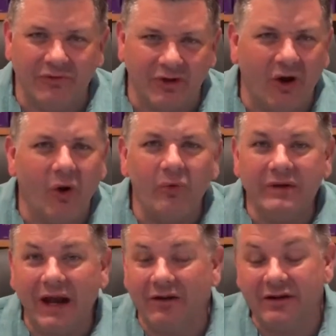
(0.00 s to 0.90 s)
the whole
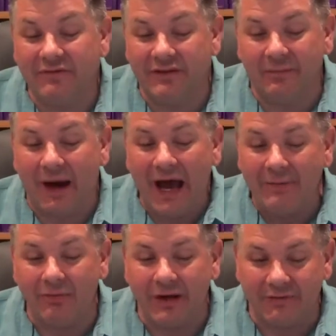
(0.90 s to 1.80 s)
narrative of the
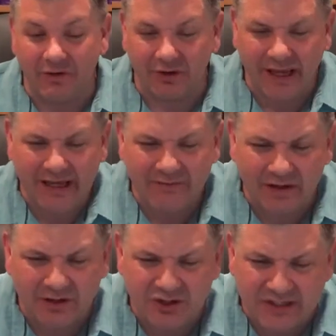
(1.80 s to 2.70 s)
Bible even, or can't even
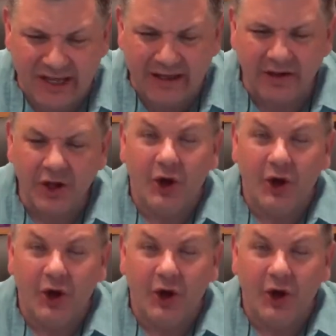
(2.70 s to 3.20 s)
understand